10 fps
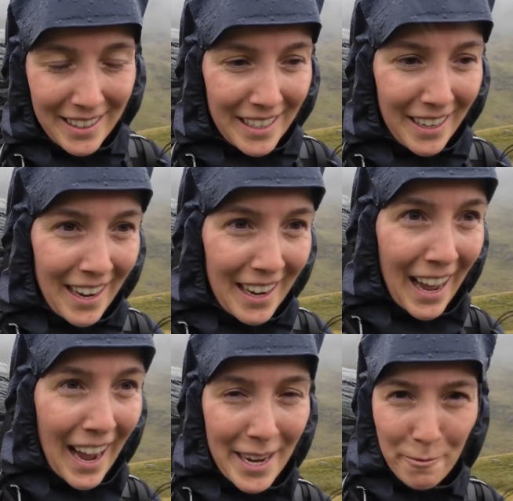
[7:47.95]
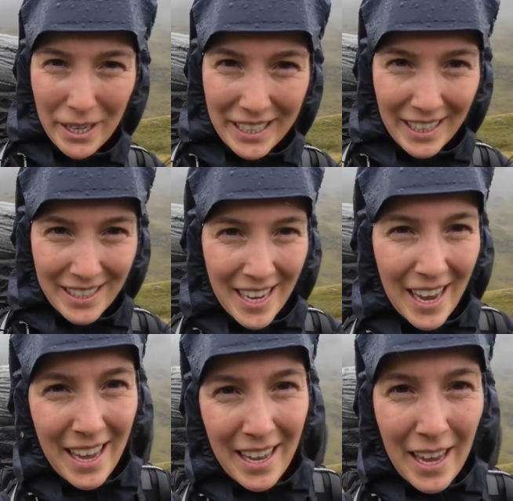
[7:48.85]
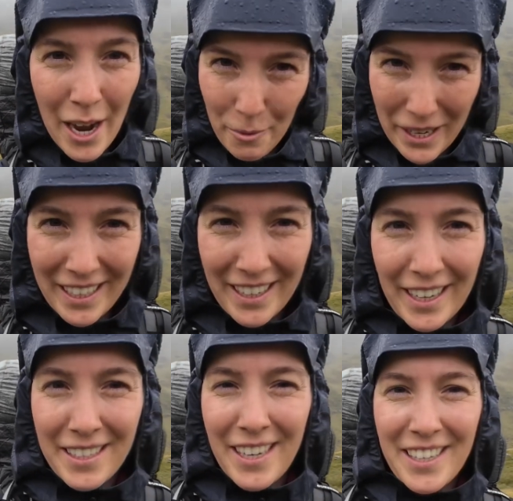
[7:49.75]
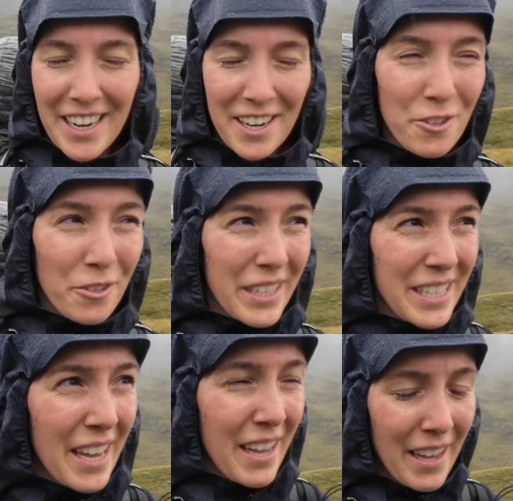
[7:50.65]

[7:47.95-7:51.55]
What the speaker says: the line where it can get dangerous.